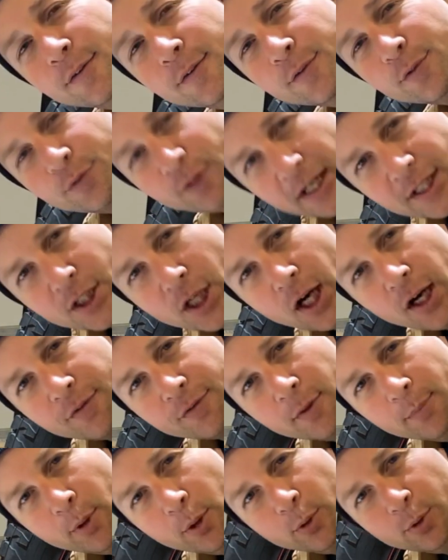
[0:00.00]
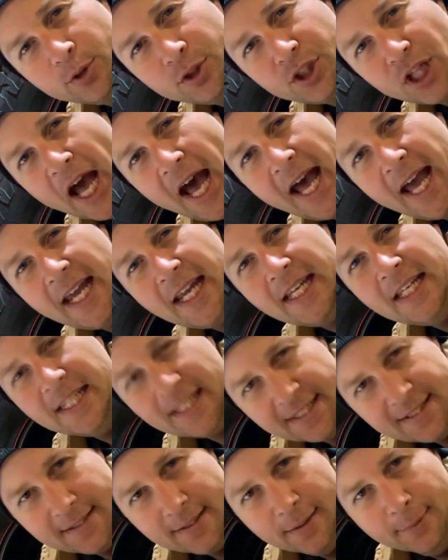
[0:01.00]
fresh off the boat
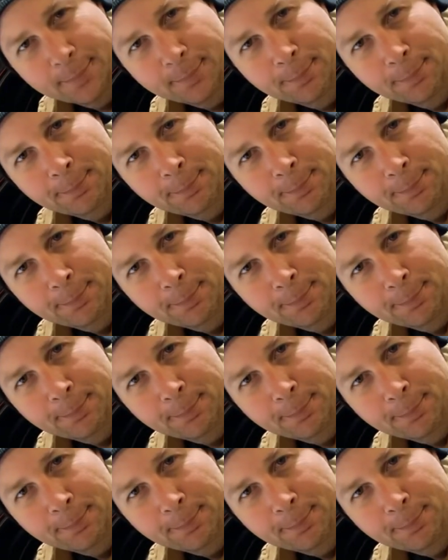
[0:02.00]
Chinesium.